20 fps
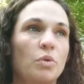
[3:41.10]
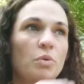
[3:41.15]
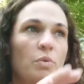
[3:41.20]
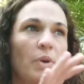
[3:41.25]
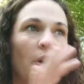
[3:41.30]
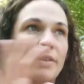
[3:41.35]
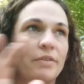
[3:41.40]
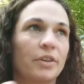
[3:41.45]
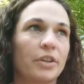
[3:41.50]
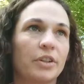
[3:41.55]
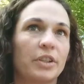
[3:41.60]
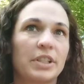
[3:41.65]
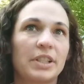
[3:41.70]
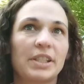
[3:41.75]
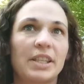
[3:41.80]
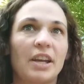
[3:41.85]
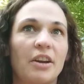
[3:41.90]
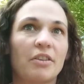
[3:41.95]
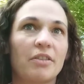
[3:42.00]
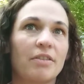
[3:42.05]
whoever is
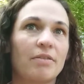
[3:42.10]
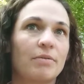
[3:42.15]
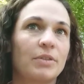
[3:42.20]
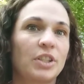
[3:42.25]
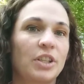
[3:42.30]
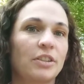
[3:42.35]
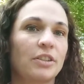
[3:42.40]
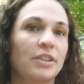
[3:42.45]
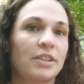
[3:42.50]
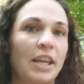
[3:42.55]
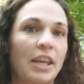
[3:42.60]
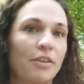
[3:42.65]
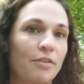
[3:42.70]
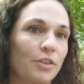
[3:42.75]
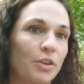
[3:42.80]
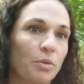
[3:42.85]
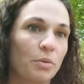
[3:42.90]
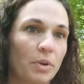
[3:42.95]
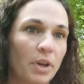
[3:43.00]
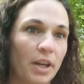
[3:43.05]
there to save
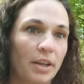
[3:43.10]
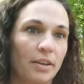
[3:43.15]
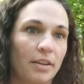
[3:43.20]
you, kind